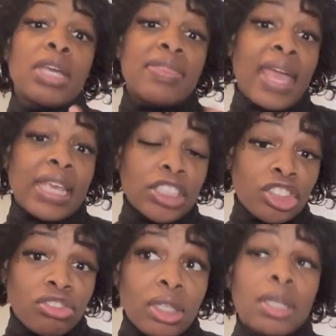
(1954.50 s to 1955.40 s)
in that
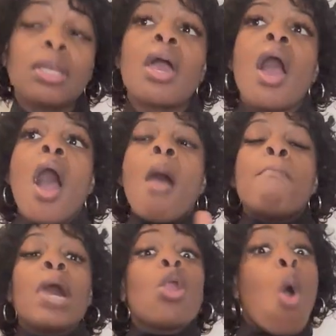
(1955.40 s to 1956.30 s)
industry.
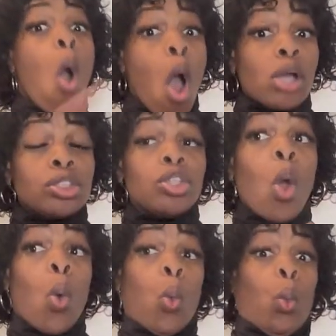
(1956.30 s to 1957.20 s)
But
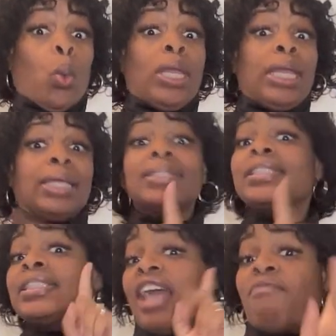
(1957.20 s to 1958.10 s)
also, we
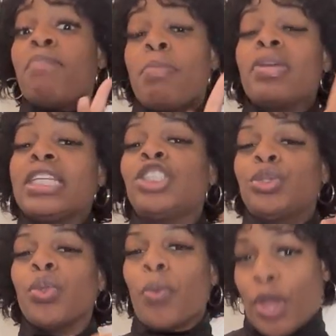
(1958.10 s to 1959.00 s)
that people need to
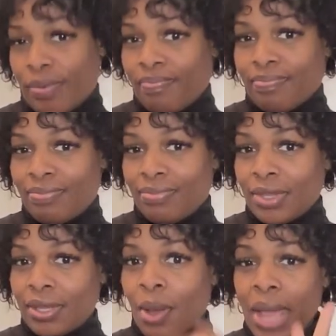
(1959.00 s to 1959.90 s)
do the work.
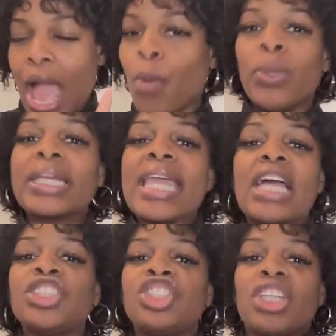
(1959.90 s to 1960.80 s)
Okay, we
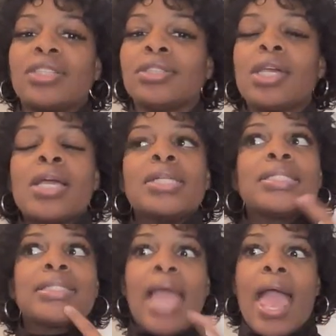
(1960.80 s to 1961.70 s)
can't just
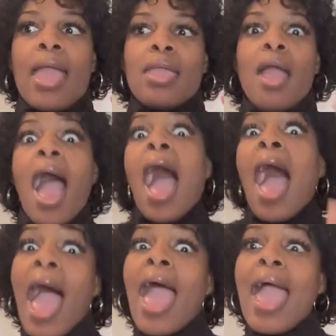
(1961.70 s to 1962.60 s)
say,
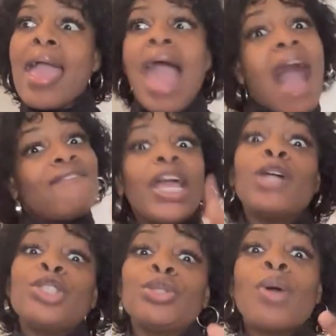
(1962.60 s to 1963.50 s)
"Hey, I found you.